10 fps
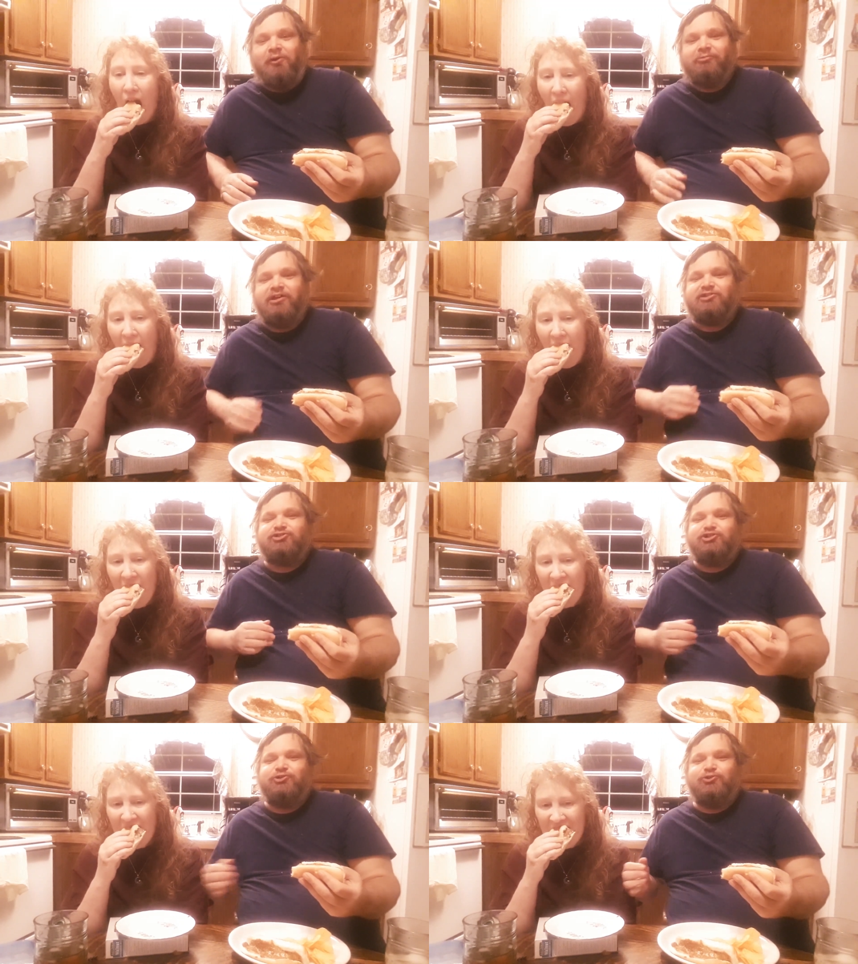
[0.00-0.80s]
Speaker 1: Yes,
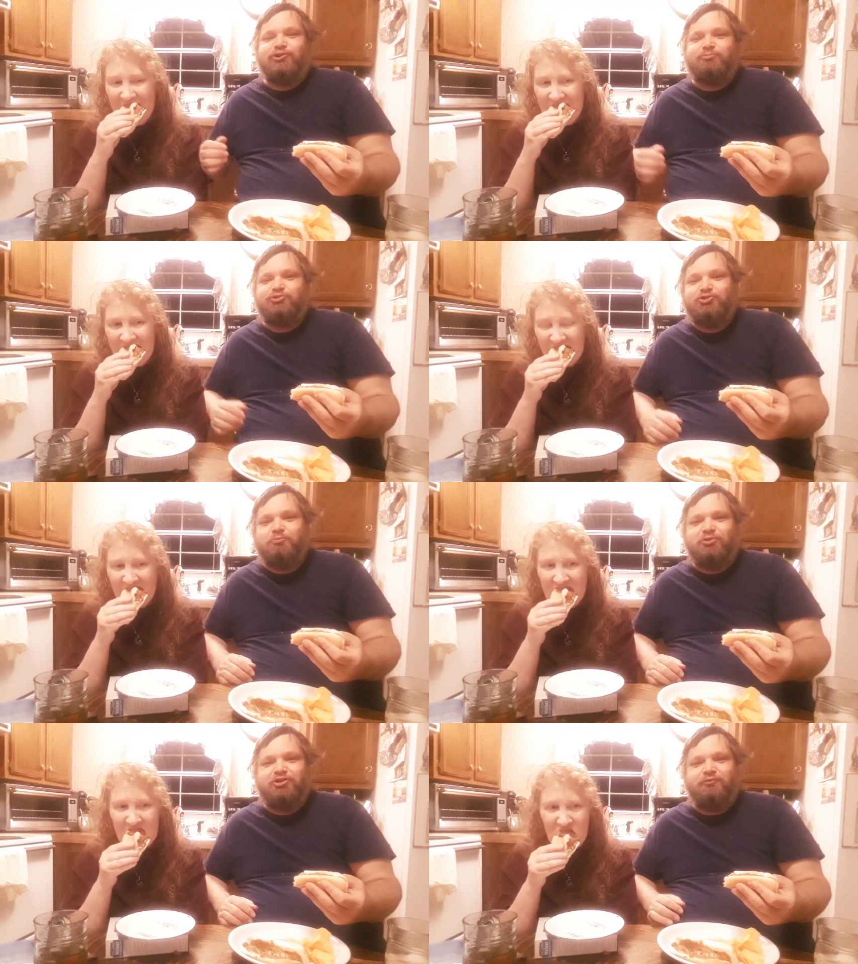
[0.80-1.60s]
she grew up
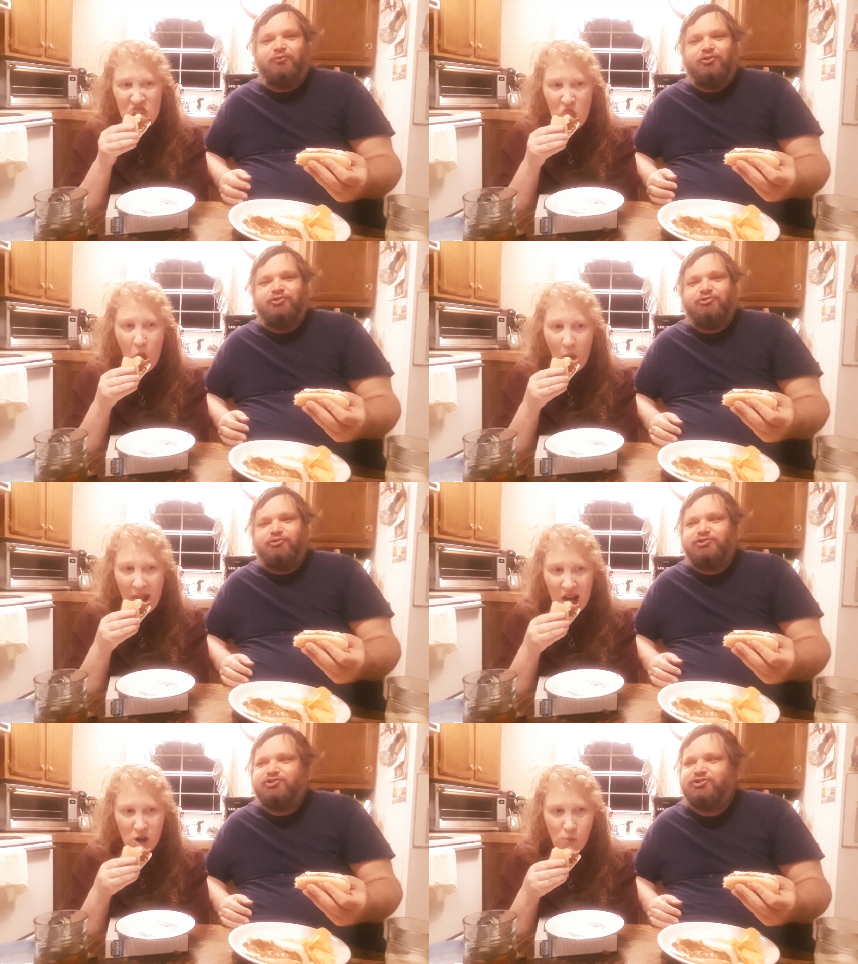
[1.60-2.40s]
super
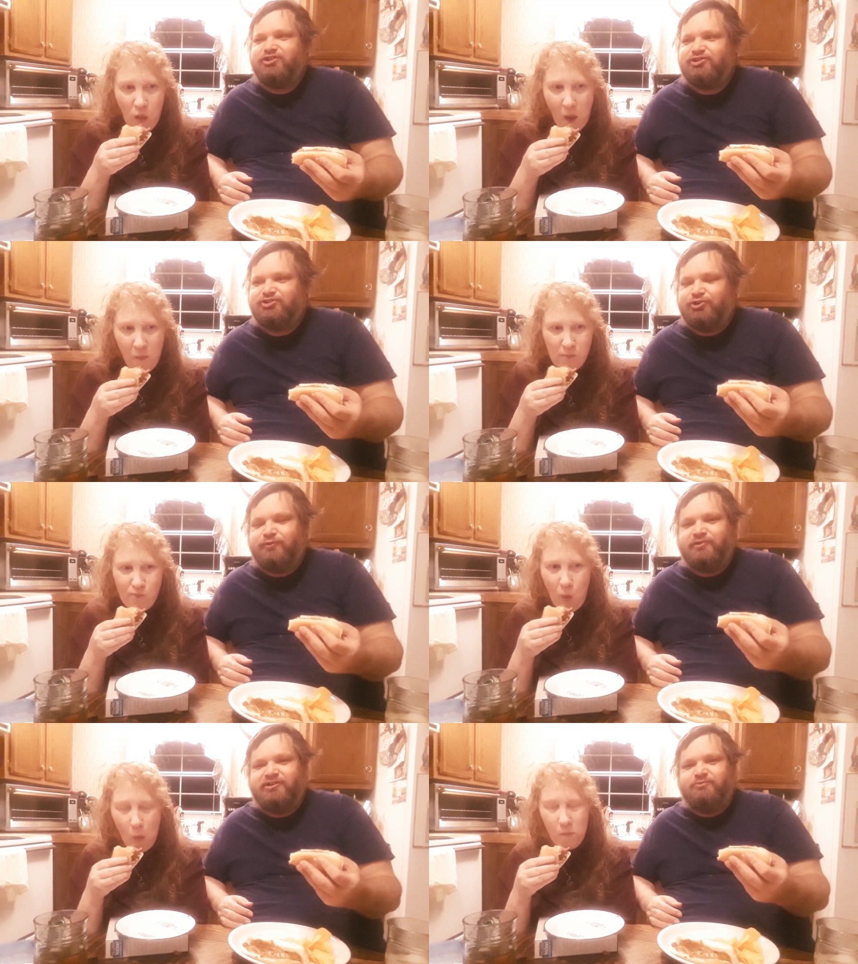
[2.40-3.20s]
Christian
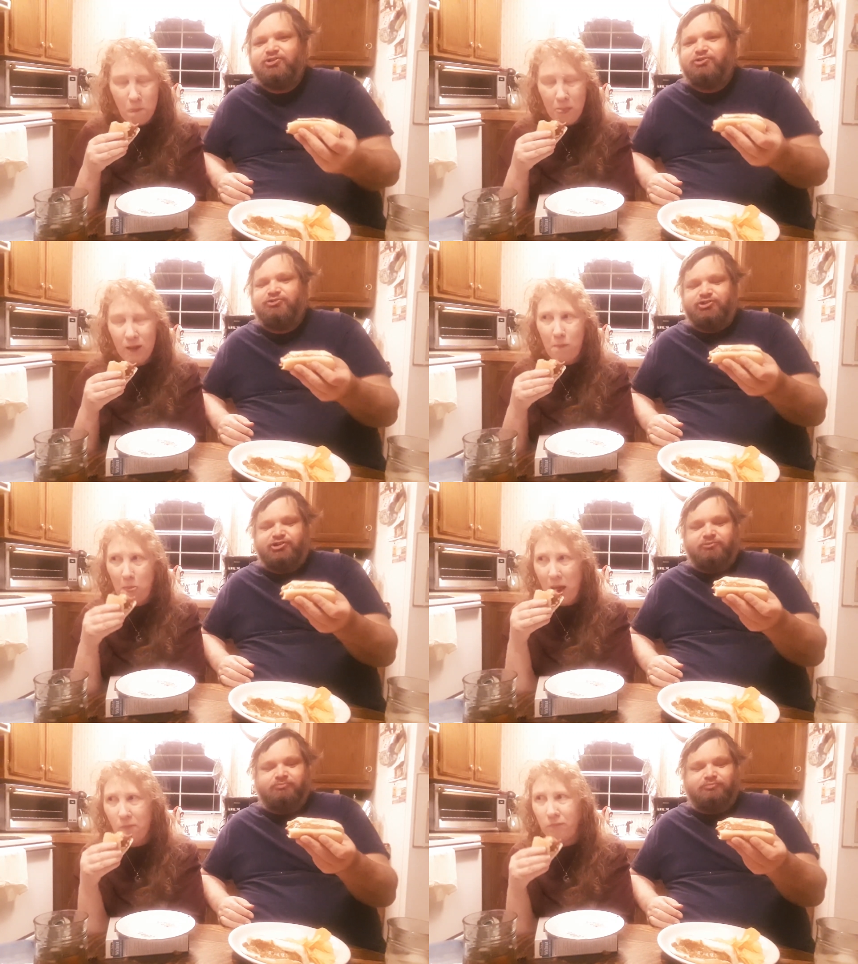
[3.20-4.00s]
conservative, so she,